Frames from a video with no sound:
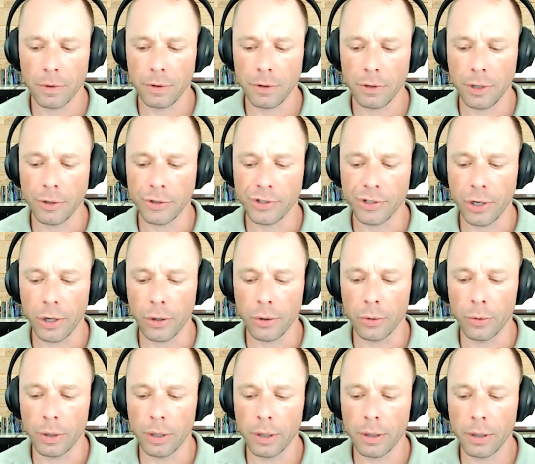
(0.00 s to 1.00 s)

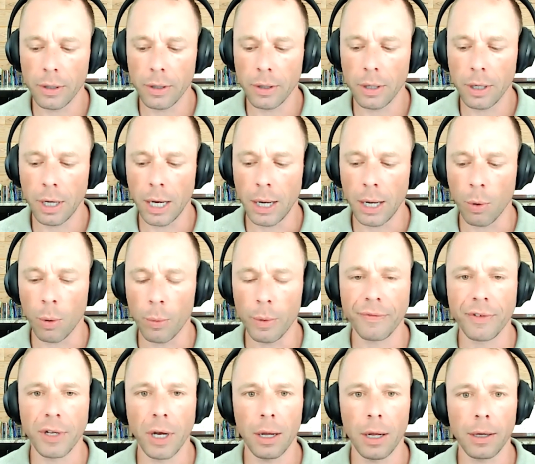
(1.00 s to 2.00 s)
So what
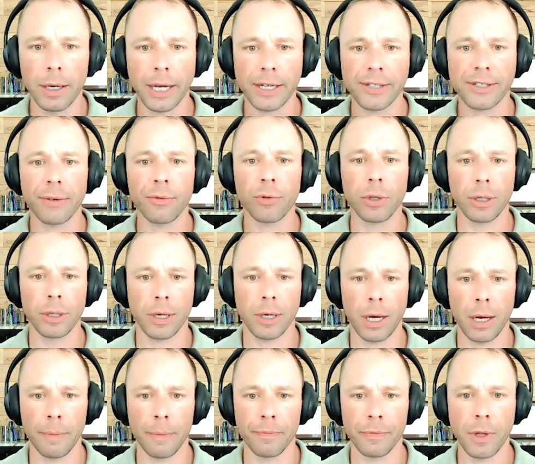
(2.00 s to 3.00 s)
we've done, Next Level
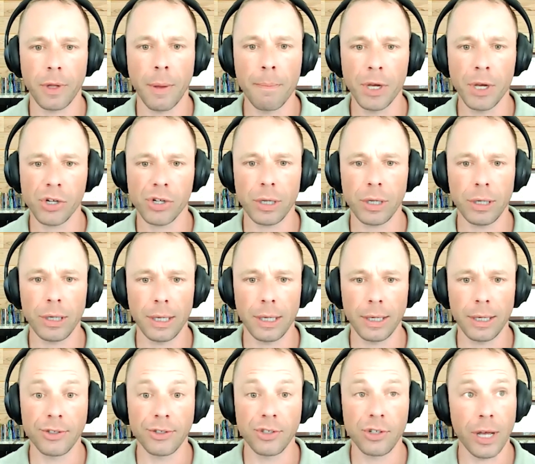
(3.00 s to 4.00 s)
Income, the mission
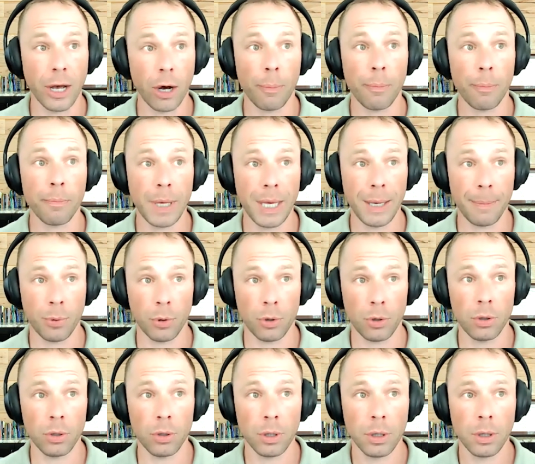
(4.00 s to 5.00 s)
is to help
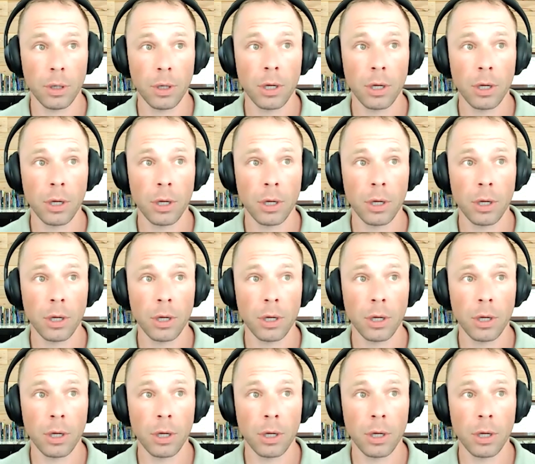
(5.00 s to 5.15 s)
people